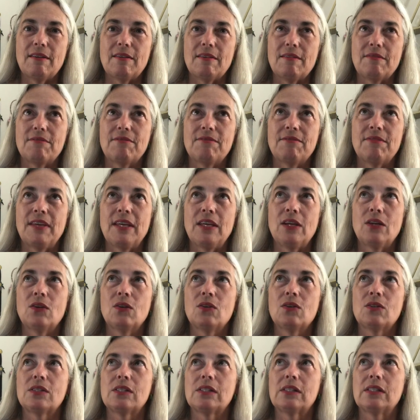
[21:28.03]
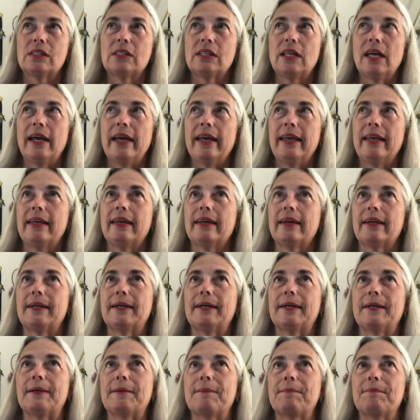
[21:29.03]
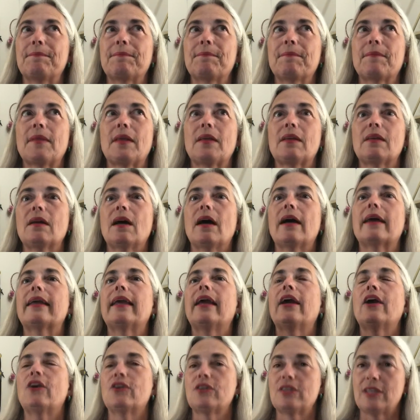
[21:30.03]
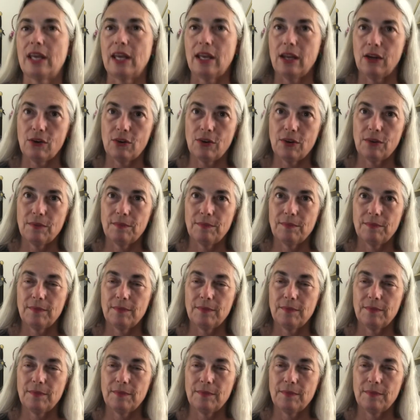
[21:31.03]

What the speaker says: feels like a caretaker,